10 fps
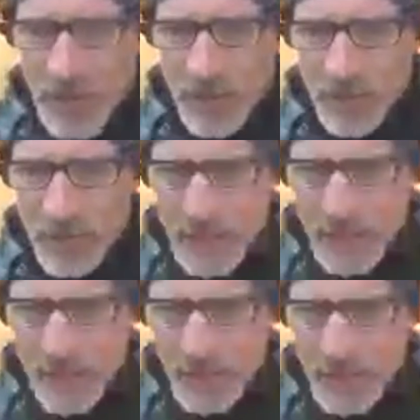helped me
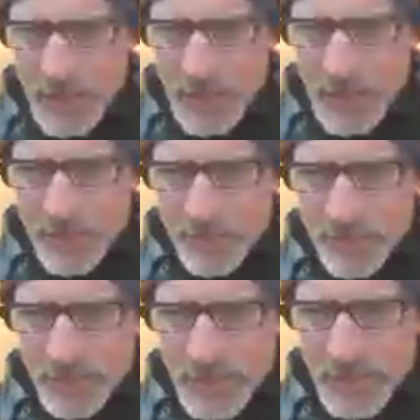out with
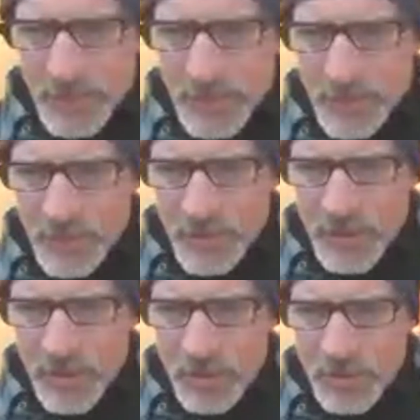very
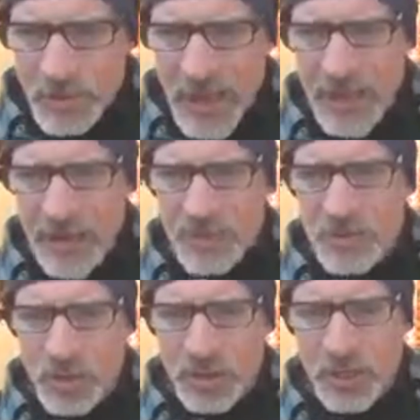cool. Yeah, it was
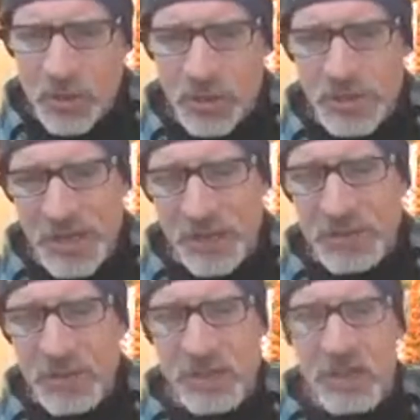really cool because I was
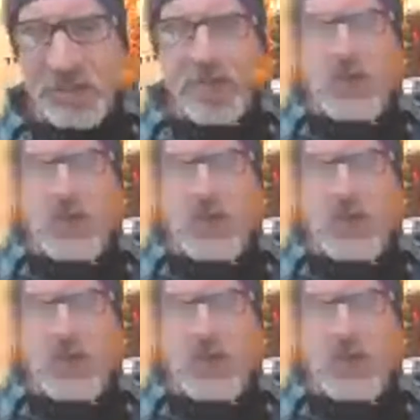just a kid.